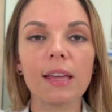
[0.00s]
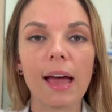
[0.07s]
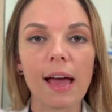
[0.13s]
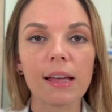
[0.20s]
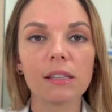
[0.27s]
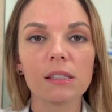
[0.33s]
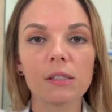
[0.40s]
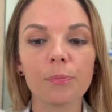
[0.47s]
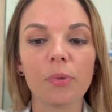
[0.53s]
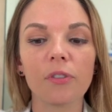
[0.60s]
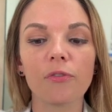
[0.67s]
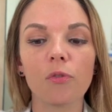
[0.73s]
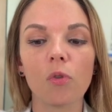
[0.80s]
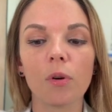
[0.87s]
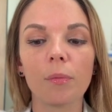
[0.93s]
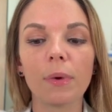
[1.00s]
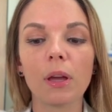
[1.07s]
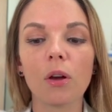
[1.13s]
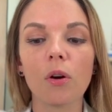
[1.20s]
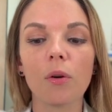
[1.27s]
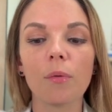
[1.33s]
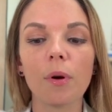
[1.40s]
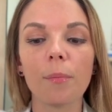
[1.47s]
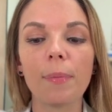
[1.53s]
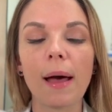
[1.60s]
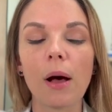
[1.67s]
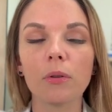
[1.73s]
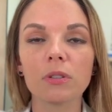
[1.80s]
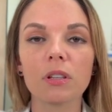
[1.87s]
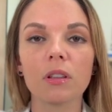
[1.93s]
test, performing
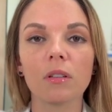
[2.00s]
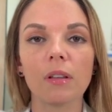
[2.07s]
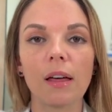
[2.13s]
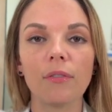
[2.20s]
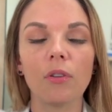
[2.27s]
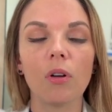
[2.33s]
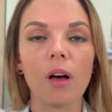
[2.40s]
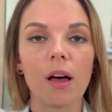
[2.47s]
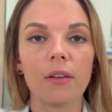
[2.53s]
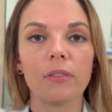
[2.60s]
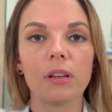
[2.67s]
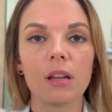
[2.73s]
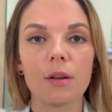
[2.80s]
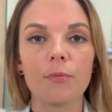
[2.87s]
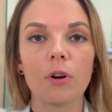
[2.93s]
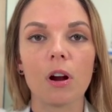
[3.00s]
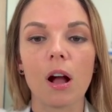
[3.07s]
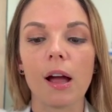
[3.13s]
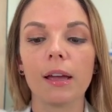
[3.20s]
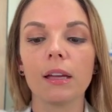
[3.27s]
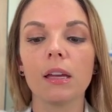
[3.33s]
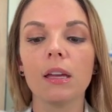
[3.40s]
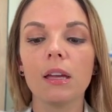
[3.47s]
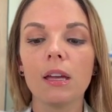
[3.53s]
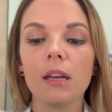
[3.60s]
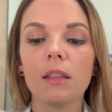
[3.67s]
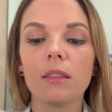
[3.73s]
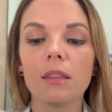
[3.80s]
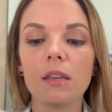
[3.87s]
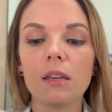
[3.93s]
about to the level of an MRI.
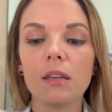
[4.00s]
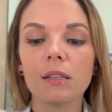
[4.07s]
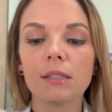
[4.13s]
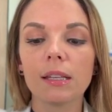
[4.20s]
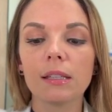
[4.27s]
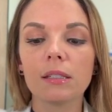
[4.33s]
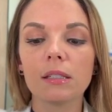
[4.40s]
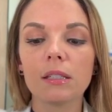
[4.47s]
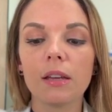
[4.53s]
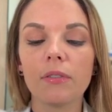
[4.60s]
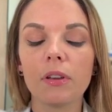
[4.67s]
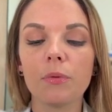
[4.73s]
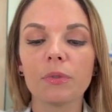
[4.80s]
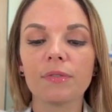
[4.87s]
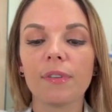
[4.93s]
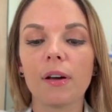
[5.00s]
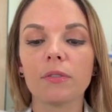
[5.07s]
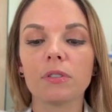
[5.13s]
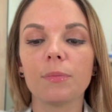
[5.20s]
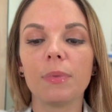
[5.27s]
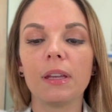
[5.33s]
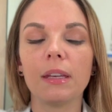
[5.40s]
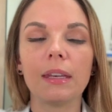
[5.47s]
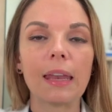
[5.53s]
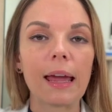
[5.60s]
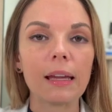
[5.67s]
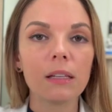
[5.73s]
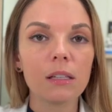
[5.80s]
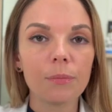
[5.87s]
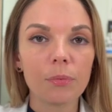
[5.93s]
The sensitivity was found to be
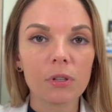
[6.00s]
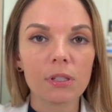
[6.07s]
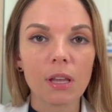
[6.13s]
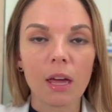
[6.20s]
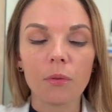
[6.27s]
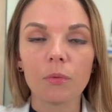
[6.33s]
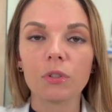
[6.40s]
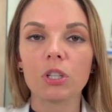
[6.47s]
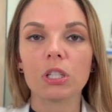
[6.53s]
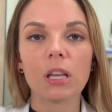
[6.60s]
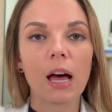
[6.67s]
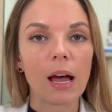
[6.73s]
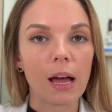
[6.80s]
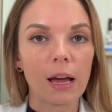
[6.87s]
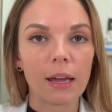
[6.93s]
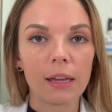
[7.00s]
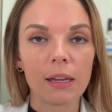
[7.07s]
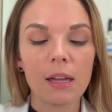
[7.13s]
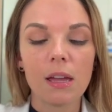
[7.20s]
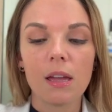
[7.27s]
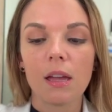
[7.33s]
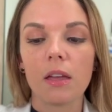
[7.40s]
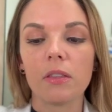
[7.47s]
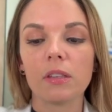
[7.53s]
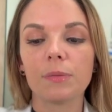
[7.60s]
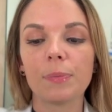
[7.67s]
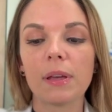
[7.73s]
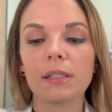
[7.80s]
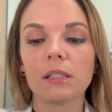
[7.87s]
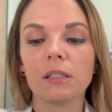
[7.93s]
90%, which is high, and the
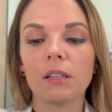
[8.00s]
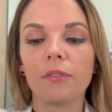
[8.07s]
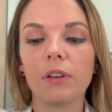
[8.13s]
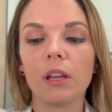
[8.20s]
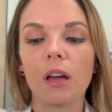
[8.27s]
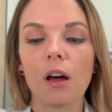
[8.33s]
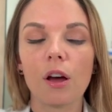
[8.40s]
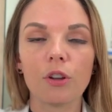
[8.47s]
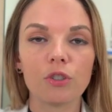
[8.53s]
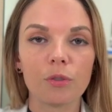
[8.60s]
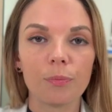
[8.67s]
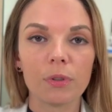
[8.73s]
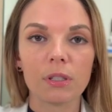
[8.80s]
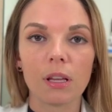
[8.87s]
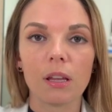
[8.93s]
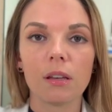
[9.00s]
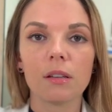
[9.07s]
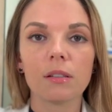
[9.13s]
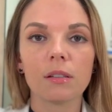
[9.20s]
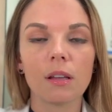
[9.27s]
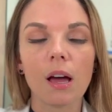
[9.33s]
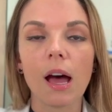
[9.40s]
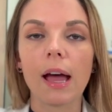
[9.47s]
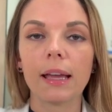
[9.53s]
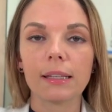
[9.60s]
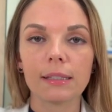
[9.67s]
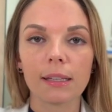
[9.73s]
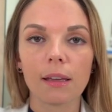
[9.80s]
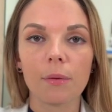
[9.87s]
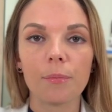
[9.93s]
specificity 100%,
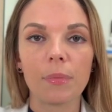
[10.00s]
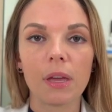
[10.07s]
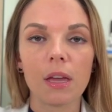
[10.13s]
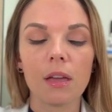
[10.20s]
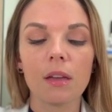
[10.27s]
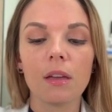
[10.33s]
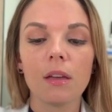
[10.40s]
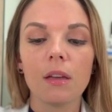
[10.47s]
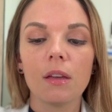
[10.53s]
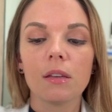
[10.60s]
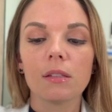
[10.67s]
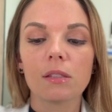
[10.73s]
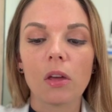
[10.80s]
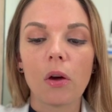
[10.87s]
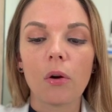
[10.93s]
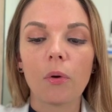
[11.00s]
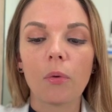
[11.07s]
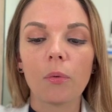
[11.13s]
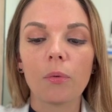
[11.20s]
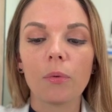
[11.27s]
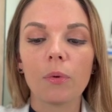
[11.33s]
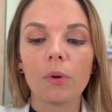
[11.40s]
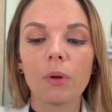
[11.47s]
highest it can be. So